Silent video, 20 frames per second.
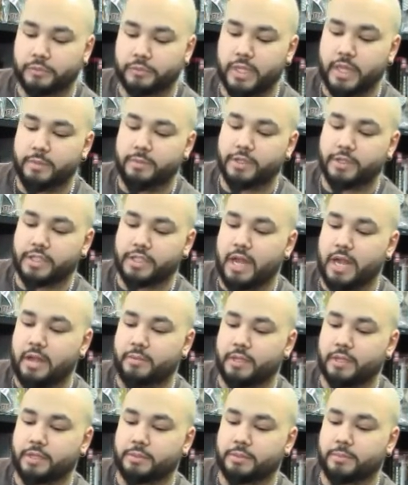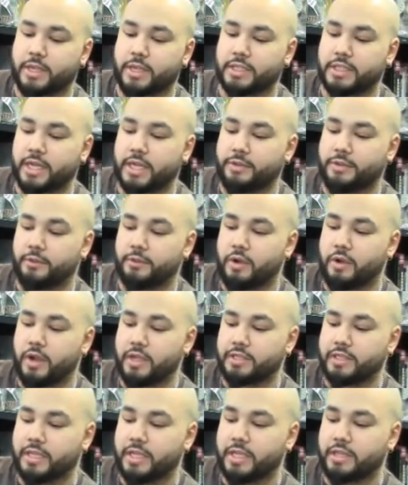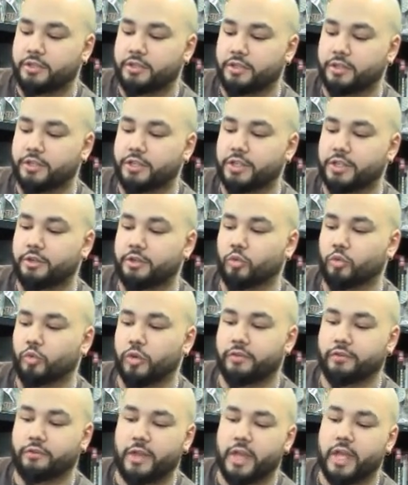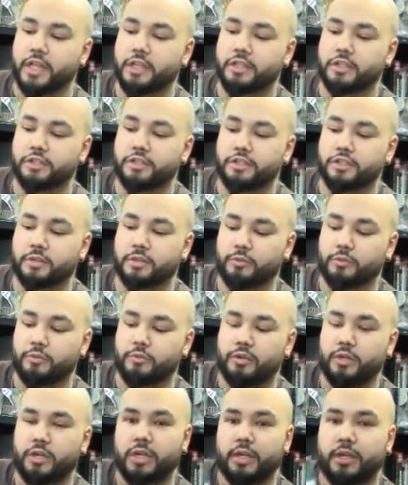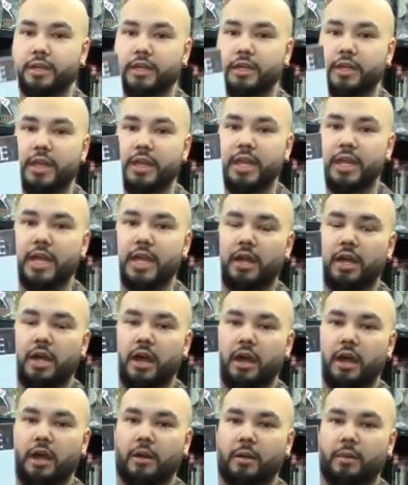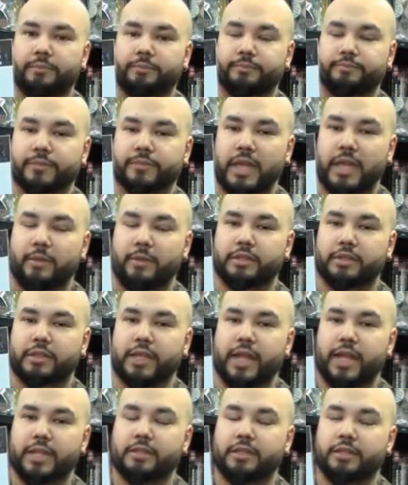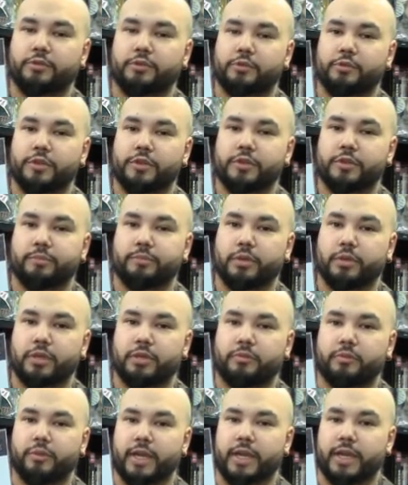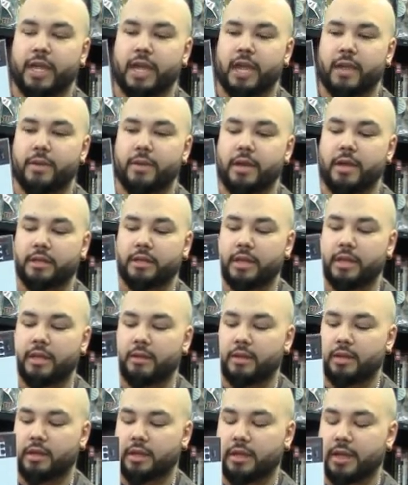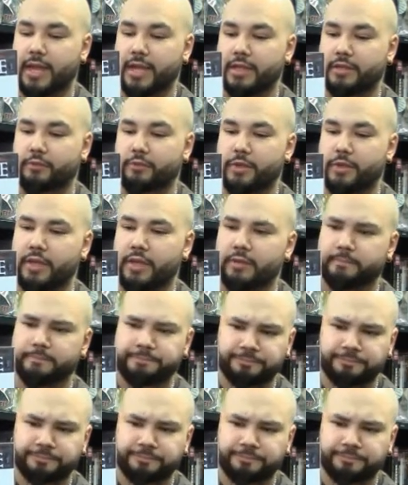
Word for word: Image Comics by Jonathan Ross, Ian Churchill, Revenge number one. Um, I was glancing through this book when it came out uh, last week.